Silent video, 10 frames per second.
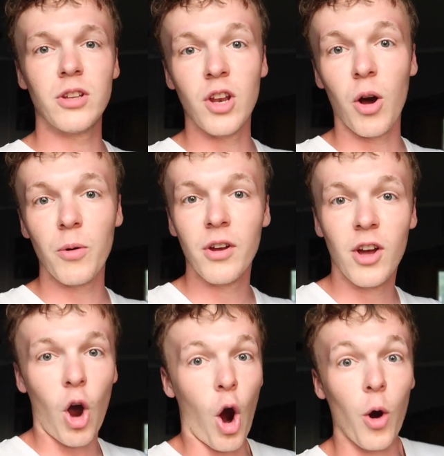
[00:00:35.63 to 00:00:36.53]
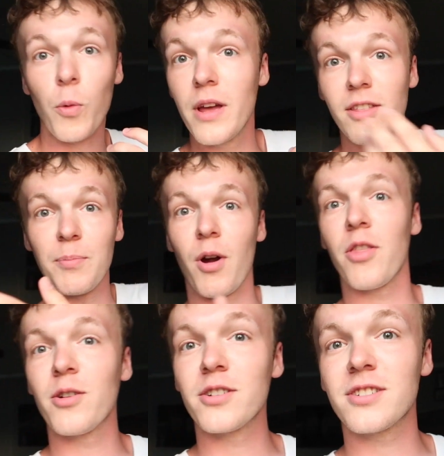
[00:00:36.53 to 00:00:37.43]
you know, are we the
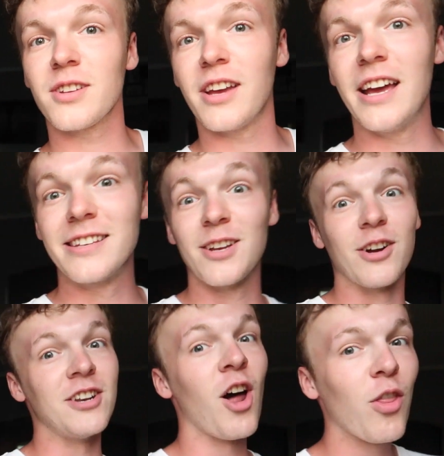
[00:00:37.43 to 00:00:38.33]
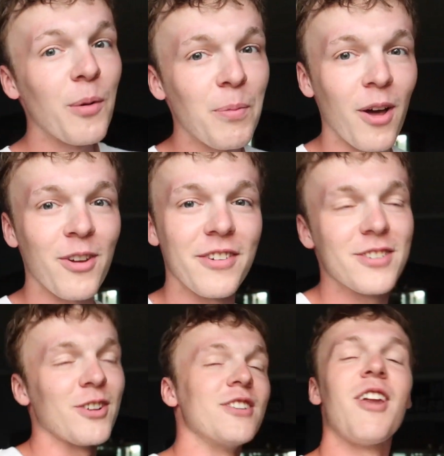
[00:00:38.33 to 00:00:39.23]
brothers? Is there another brother?
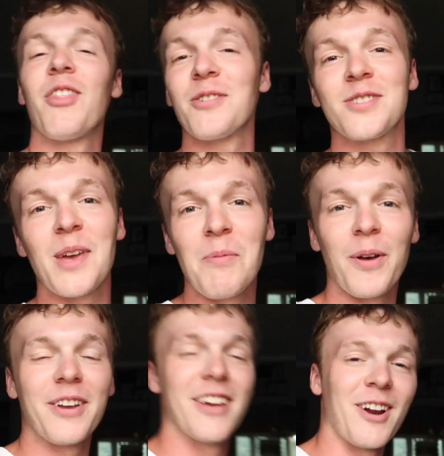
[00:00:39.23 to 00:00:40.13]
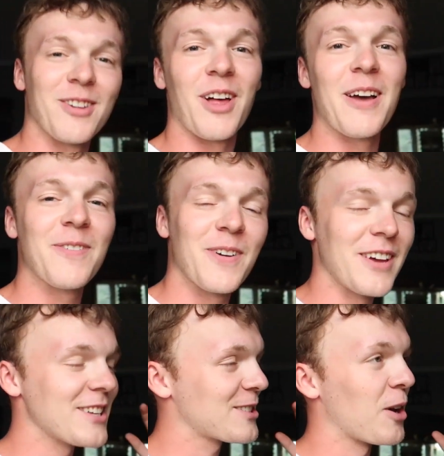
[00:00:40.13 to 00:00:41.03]
Is there another sibling in our life?
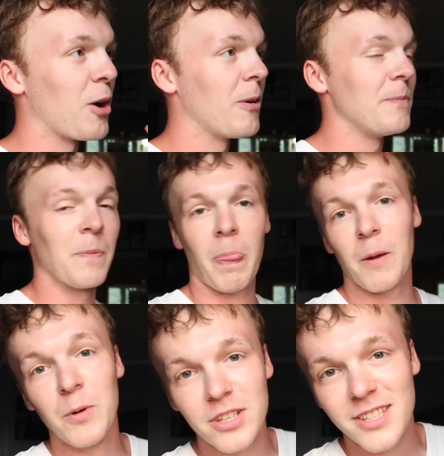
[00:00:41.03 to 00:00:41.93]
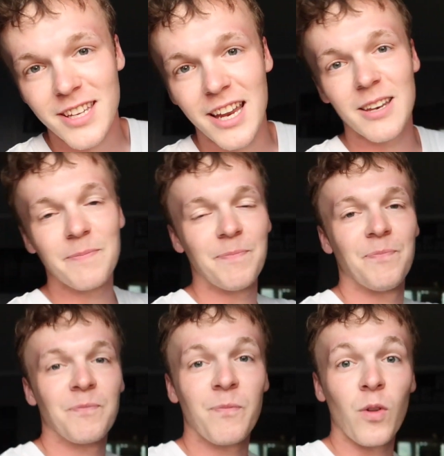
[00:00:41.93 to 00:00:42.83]
So we just decided
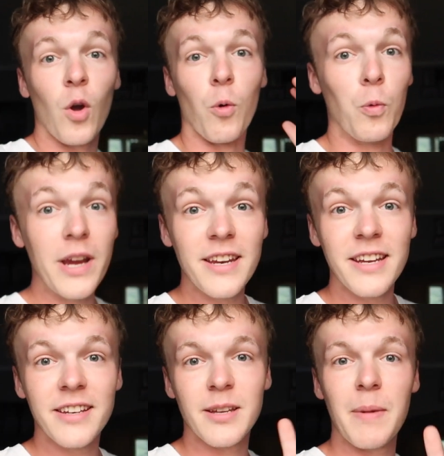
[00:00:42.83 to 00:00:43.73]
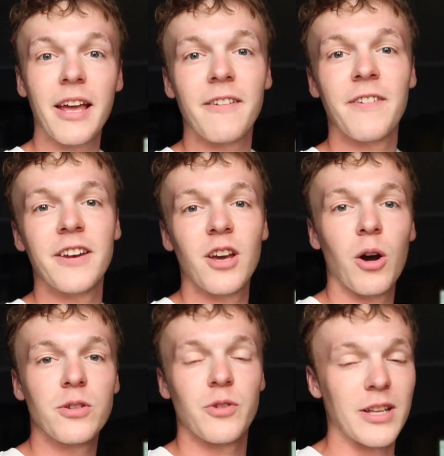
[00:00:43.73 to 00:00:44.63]
we need to make a
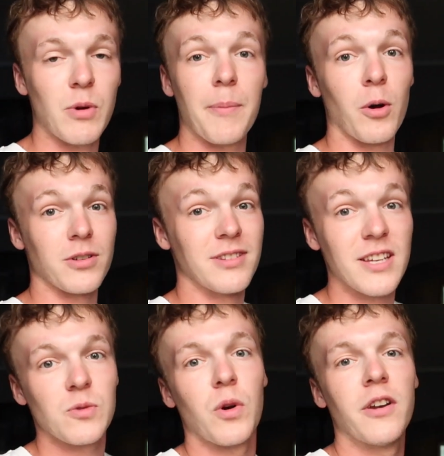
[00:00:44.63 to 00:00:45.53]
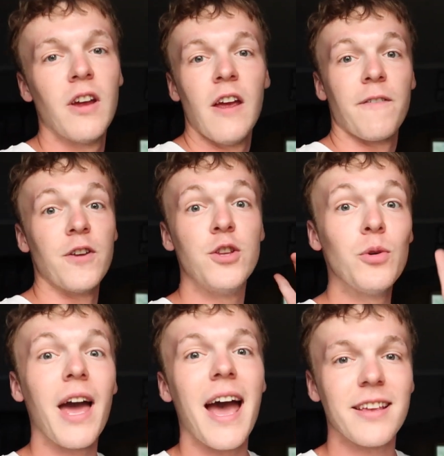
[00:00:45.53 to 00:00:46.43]
video, so that's why I'm posting this one, for
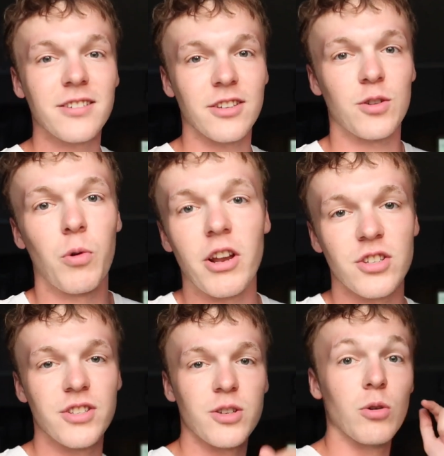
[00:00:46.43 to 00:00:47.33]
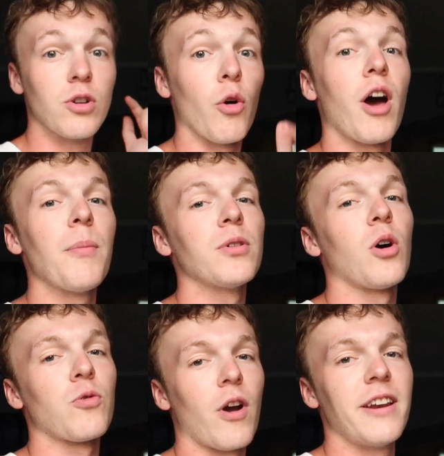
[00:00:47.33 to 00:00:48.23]
you to ask us questions. So go down
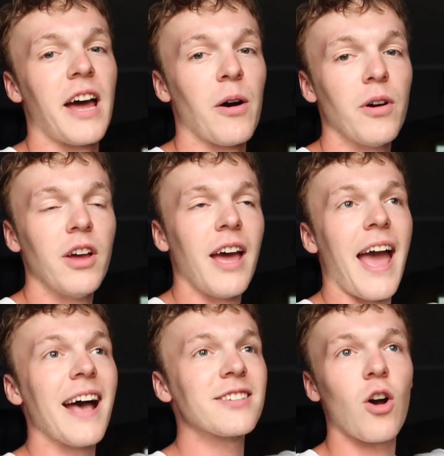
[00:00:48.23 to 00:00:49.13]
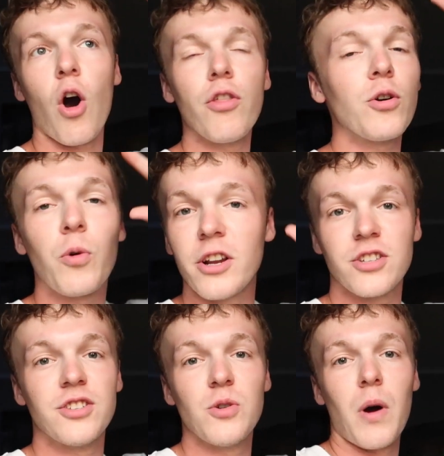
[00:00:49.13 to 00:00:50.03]
below right now, ask all the
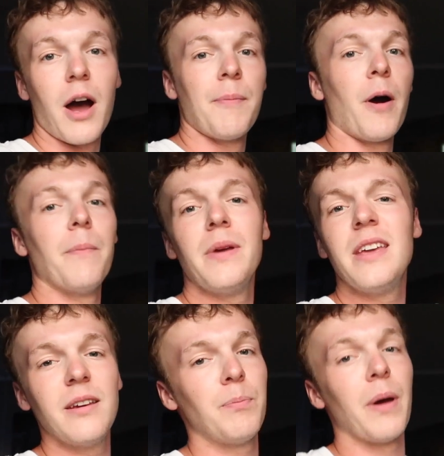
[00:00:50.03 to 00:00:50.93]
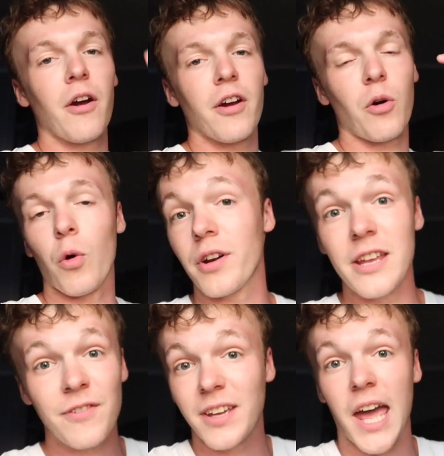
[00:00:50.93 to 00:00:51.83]
questions you want about me, Barrett, or
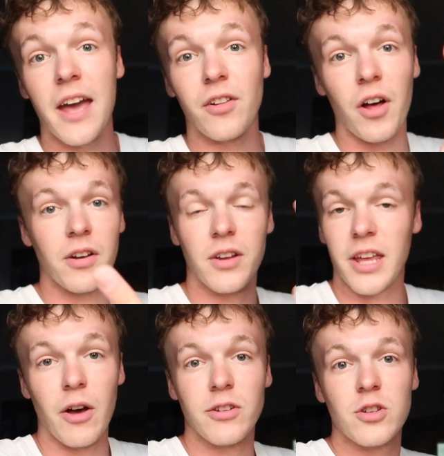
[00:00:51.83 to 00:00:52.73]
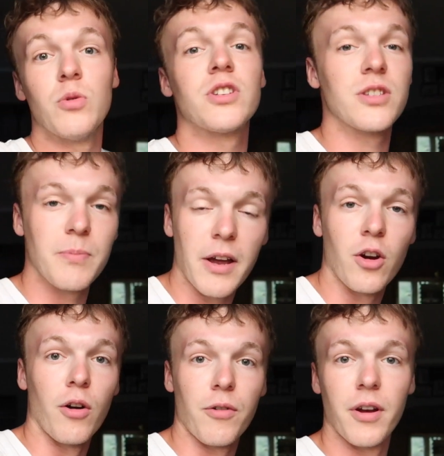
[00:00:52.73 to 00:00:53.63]
even Kayla, Kayla too, which is my
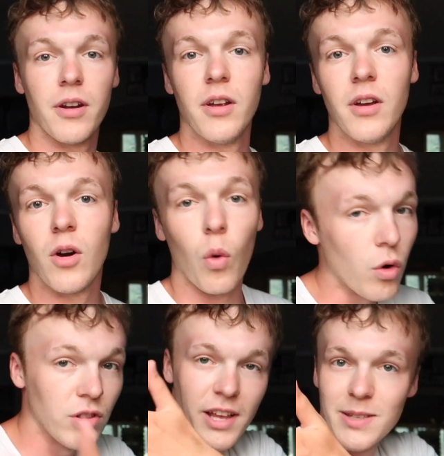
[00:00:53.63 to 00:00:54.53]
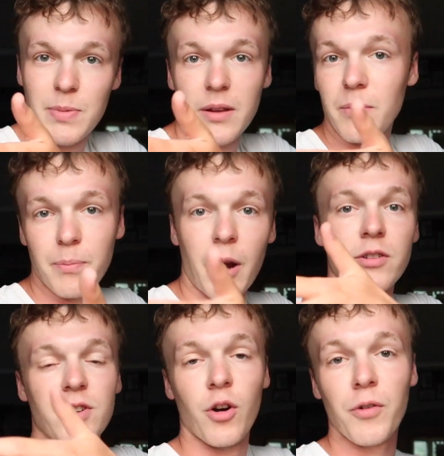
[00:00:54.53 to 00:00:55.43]
girlfriend, or Liz being
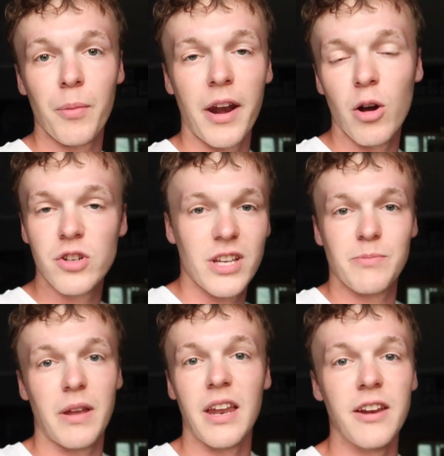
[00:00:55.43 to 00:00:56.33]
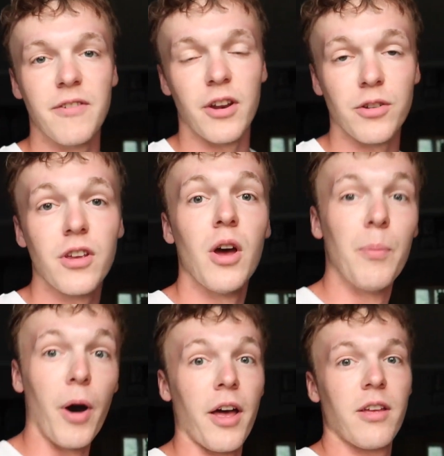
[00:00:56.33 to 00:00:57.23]
Barrett's girlfriend, but I know she hasn't been in any videos.
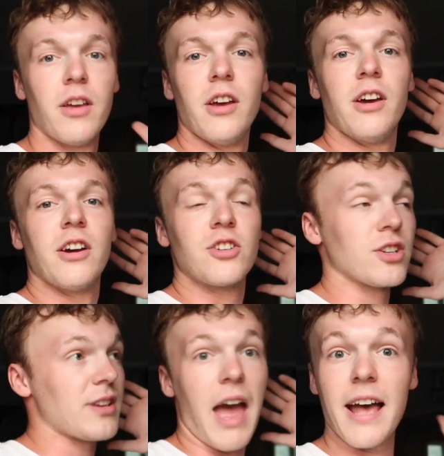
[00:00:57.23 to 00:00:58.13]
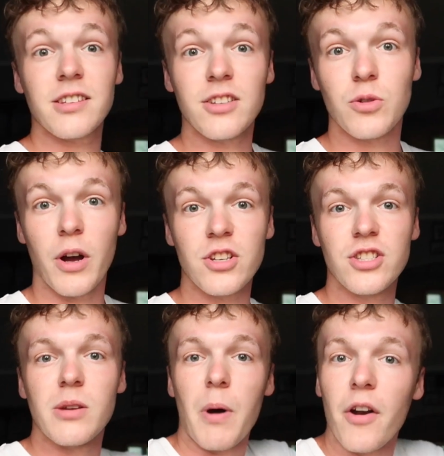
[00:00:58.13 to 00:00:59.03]
But just ask us
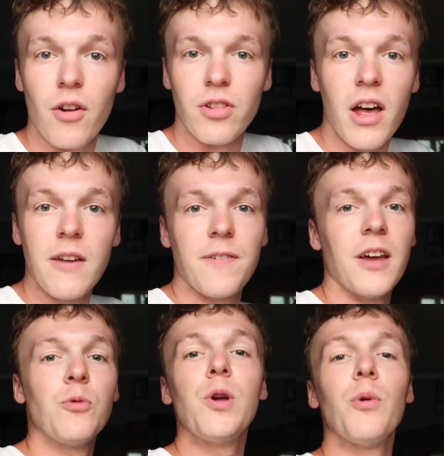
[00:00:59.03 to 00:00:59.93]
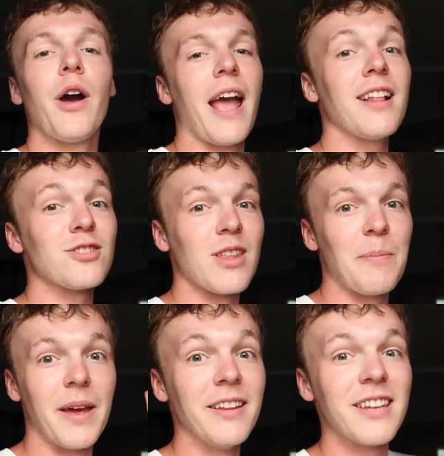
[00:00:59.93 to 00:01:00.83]
questions about our life and we will answer
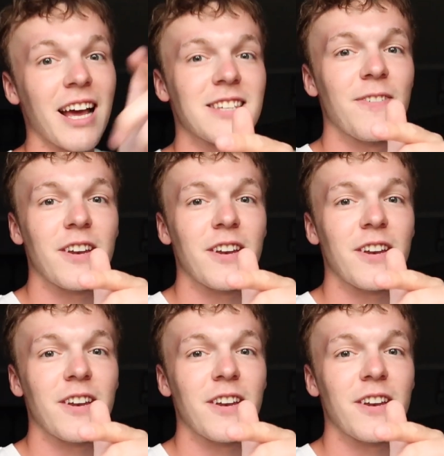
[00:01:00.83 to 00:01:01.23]
them in the next